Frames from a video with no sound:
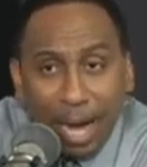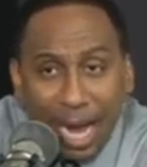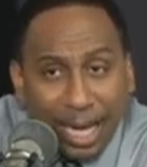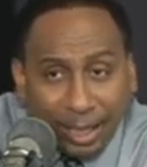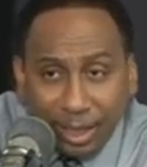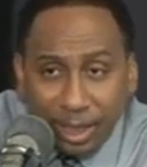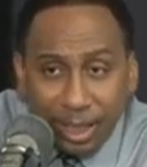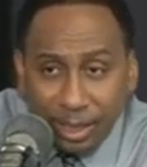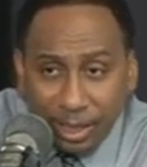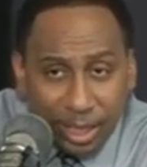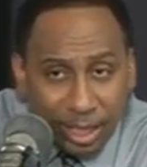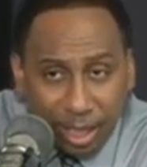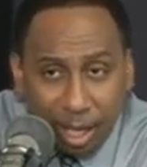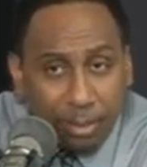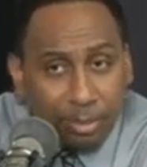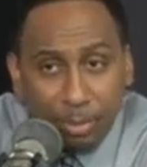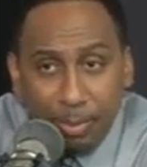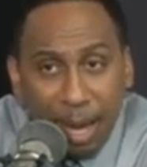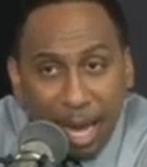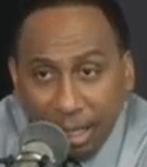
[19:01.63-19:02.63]
miraculously
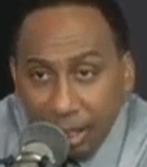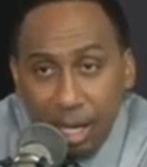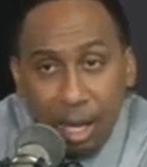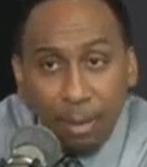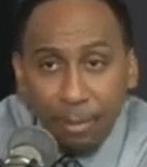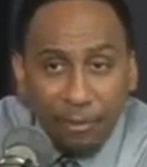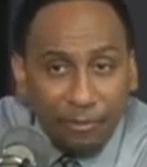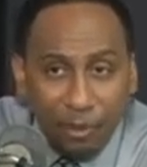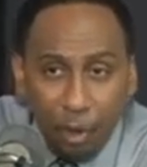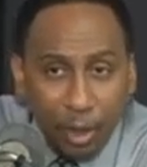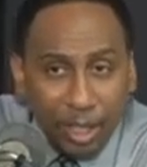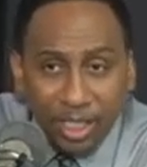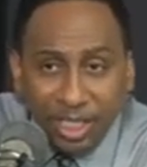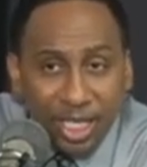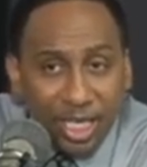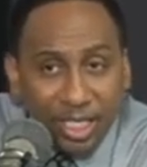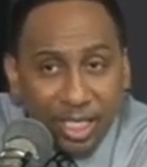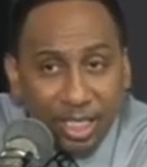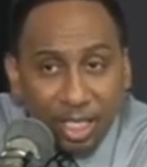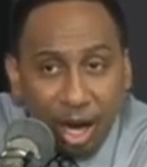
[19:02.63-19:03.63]
comes back before the
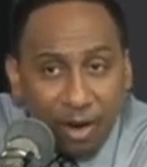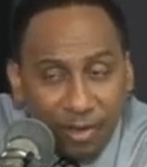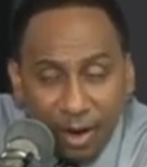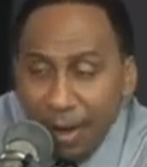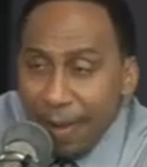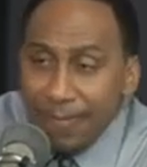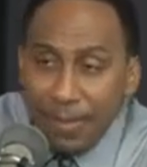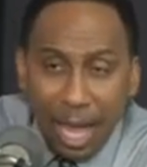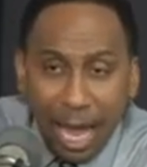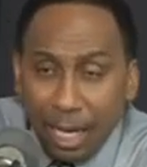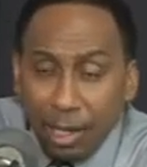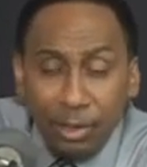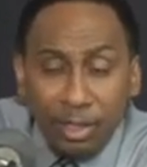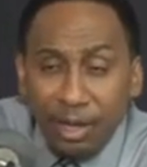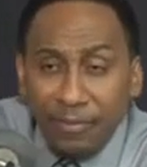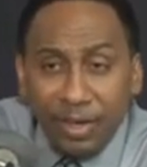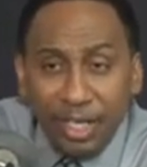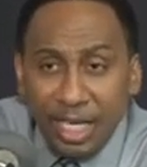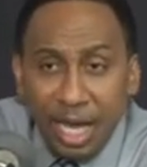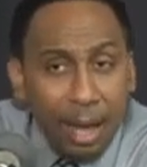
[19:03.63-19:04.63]
season's over. I
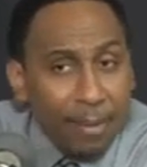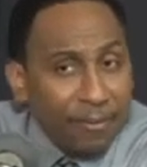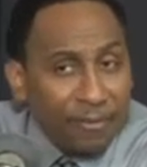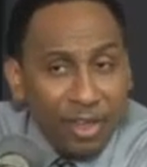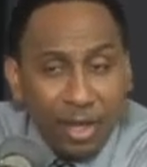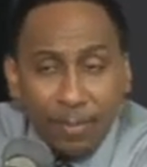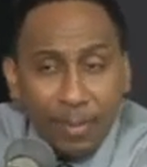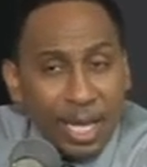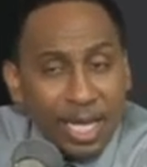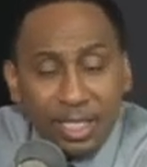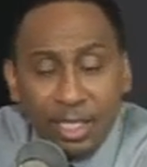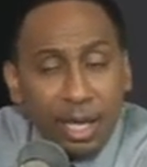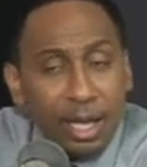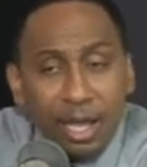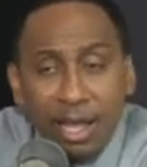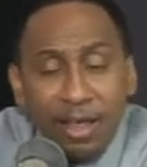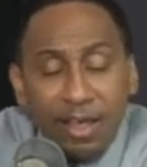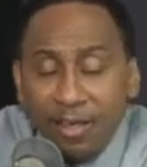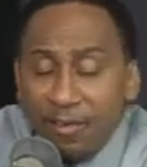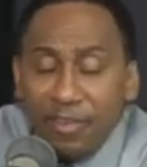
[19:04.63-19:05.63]
don't give a damn if he
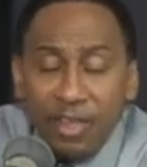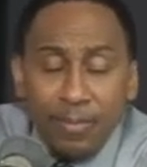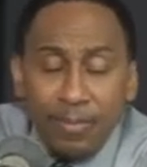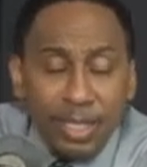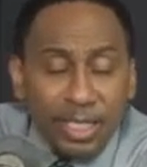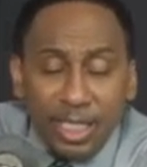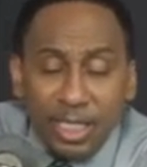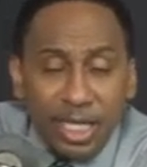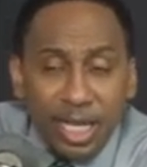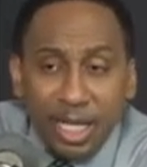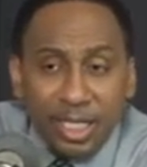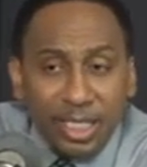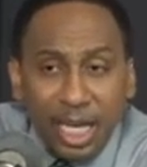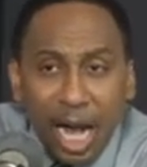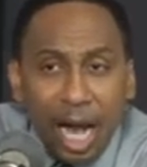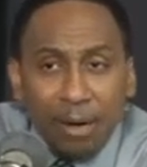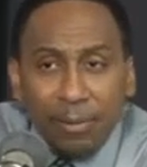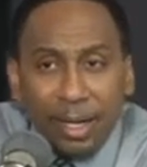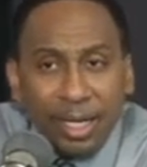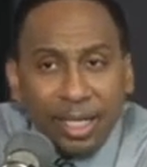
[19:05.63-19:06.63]
misses the
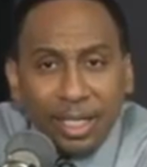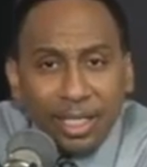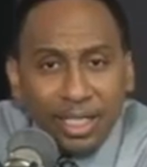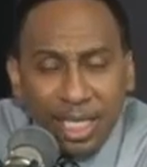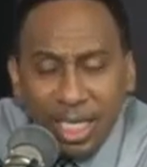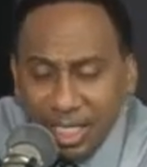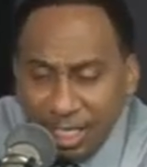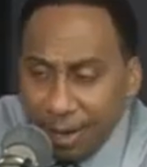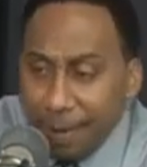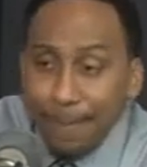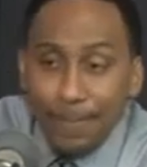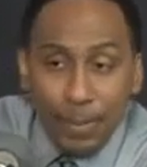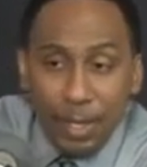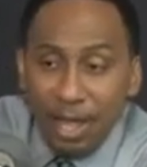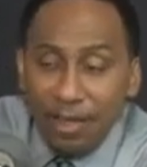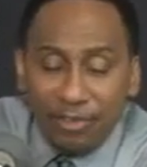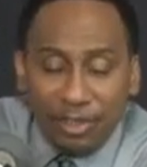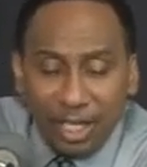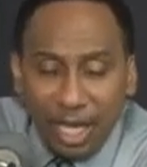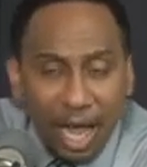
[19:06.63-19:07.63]
entire regular season.
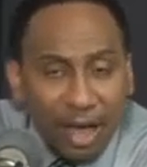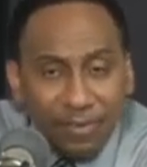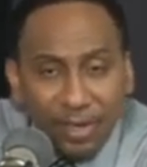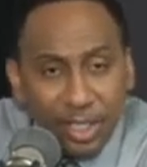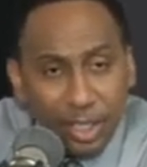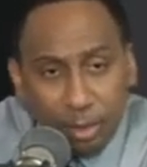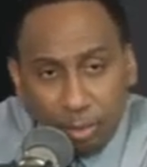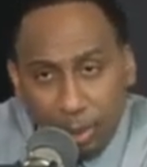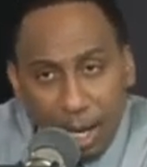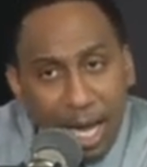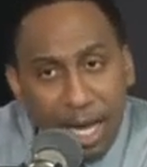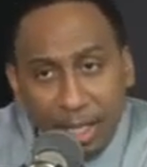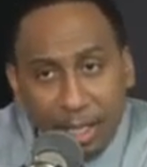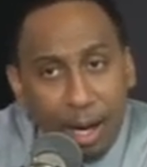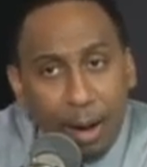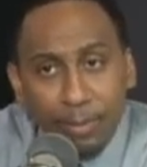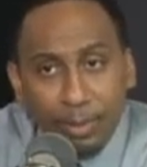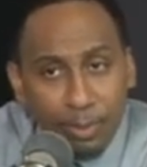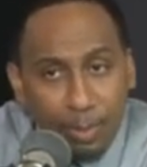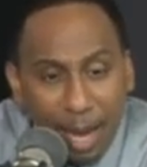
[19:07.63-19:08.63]
If Kevin
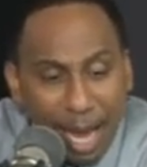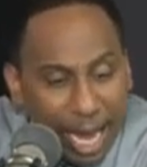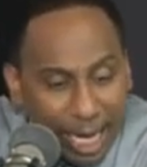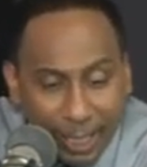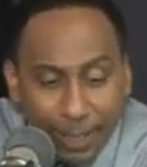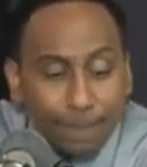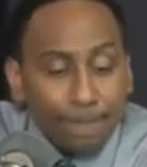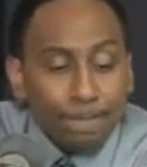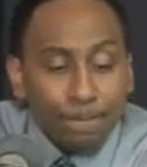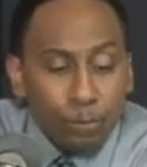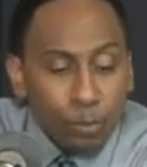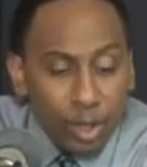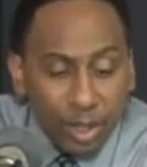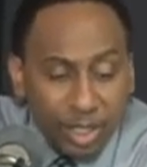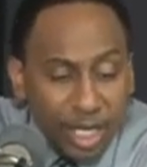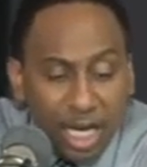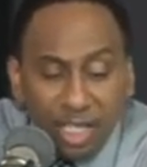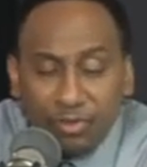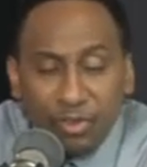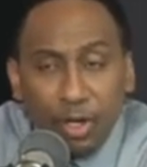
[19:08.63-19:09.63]
Durant comes back
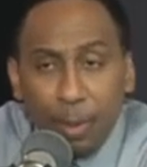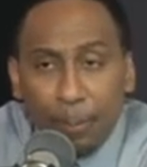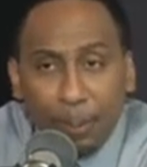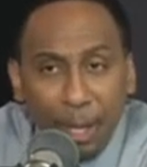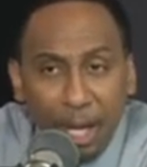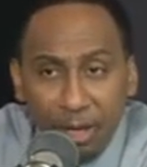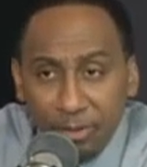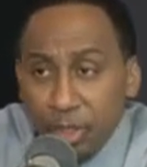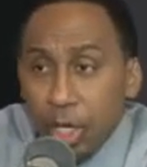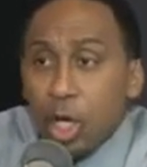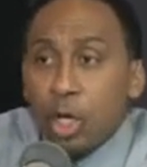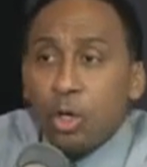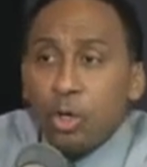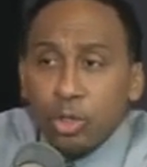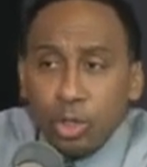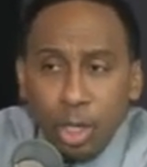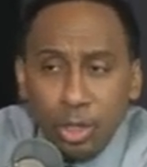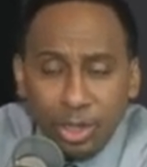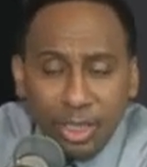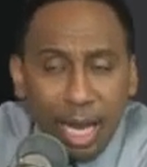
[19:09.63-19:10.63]
just for the playoffs,
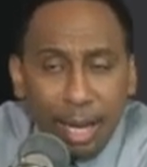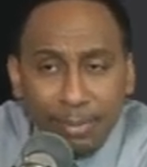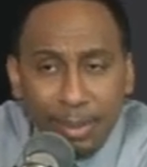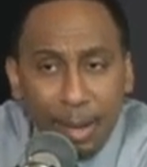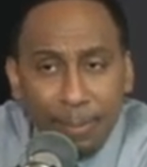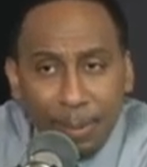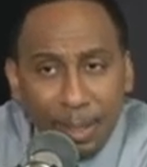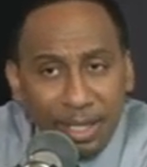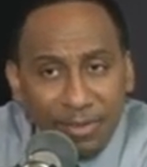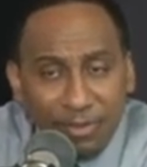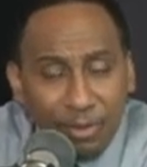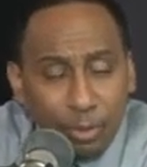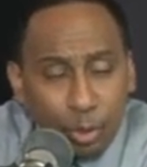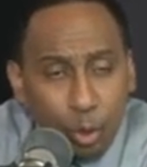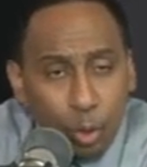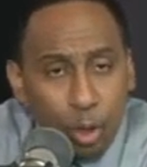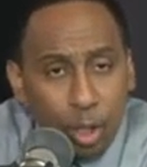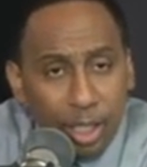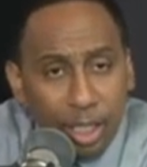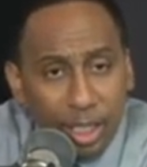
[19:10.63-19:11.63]
who's going to stop that brother from
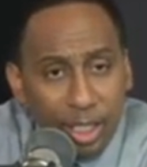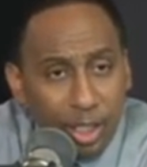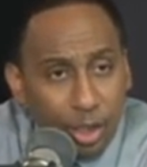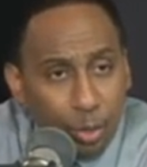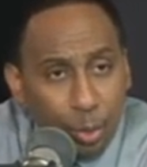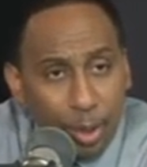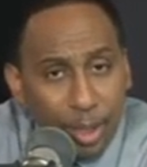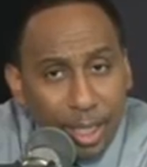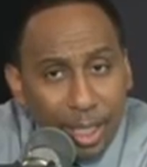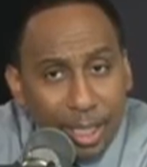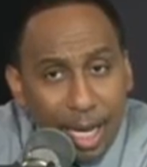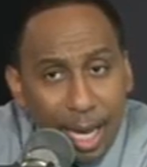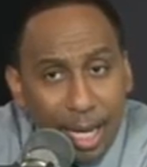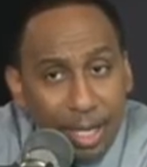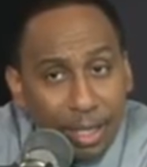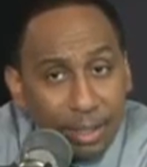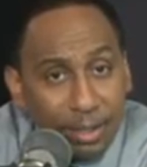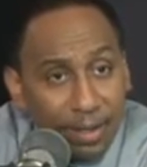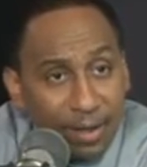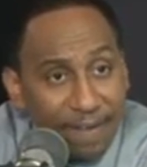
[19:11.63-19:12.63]
scoring at least 20 a
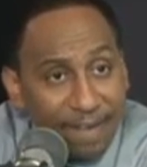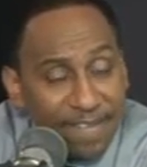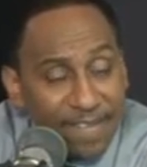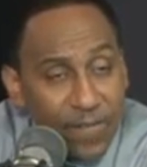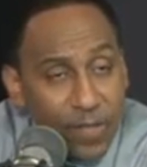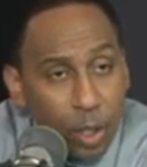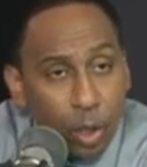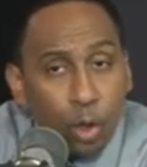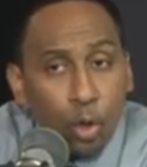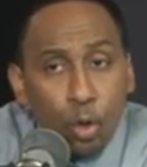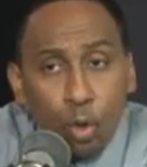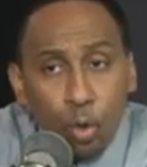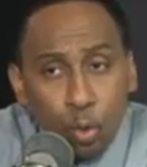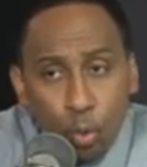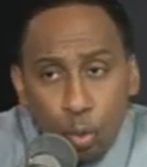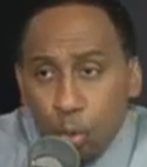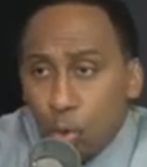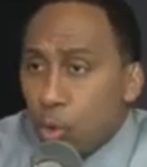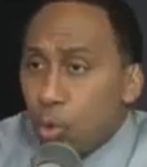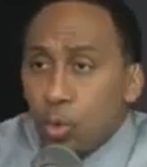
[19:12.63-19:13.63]
night?
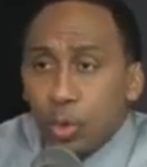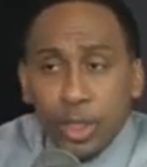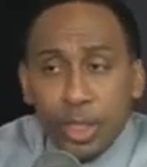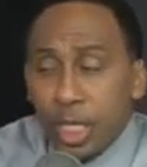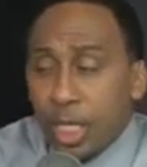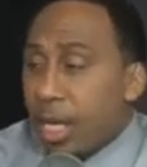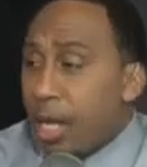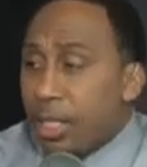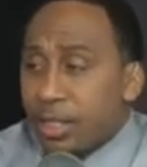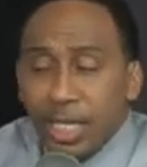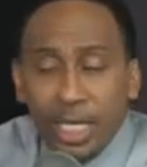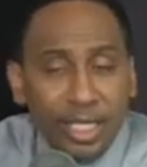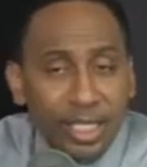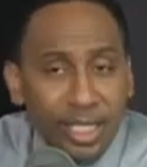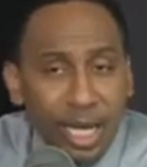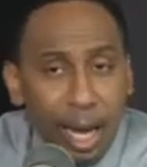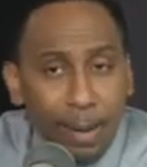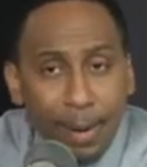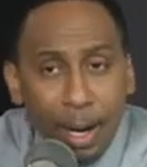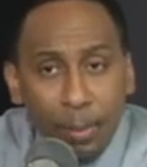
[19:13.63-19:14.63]
Who? Who is it? Take
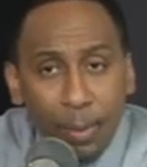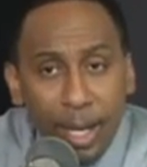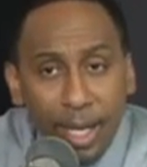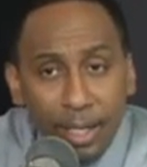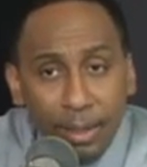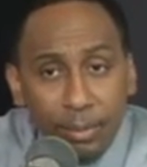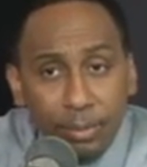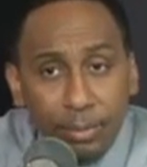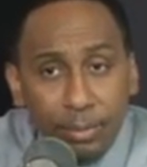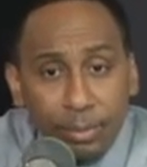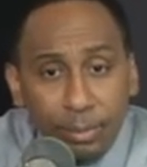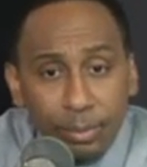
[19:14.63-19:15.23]
your time. I'll wait.